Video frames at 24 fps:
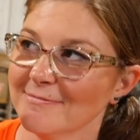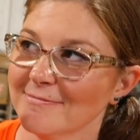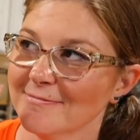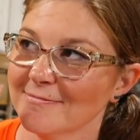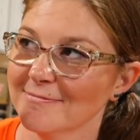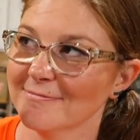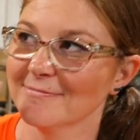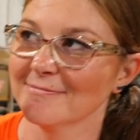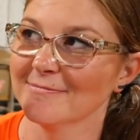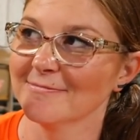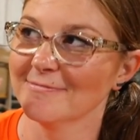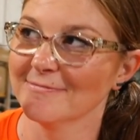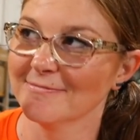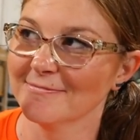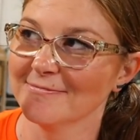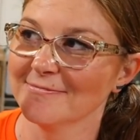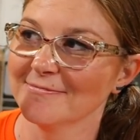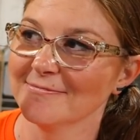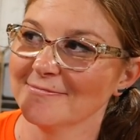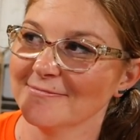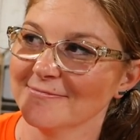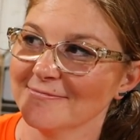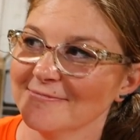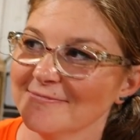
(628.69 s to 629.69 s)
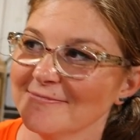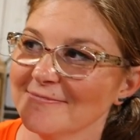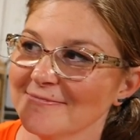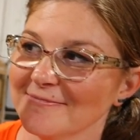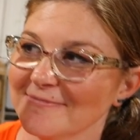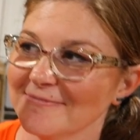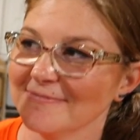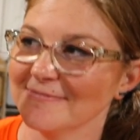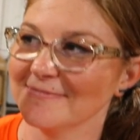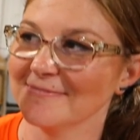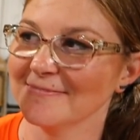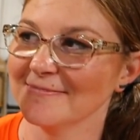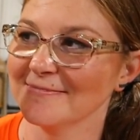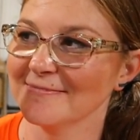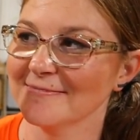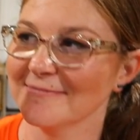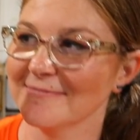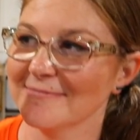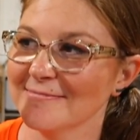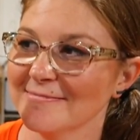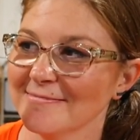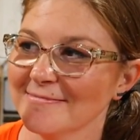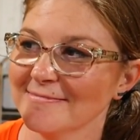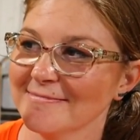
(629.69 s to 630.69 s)

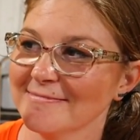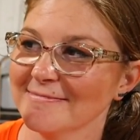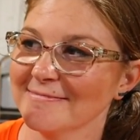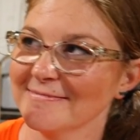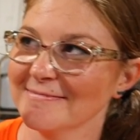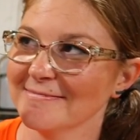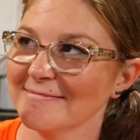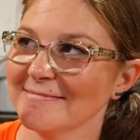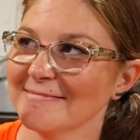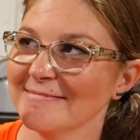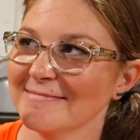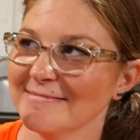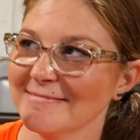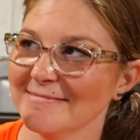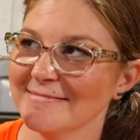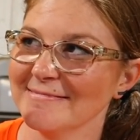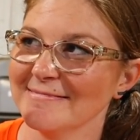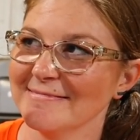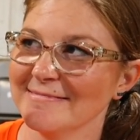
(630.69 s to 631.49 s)
The person shown says nothing.